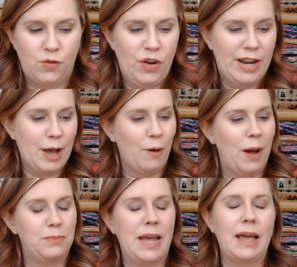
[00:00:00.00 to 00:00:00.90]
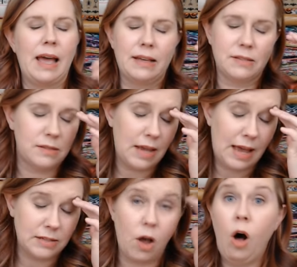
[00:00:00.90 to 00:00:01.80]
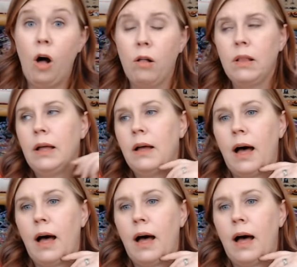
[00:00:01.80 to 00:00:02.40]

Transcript: video update as, as haul.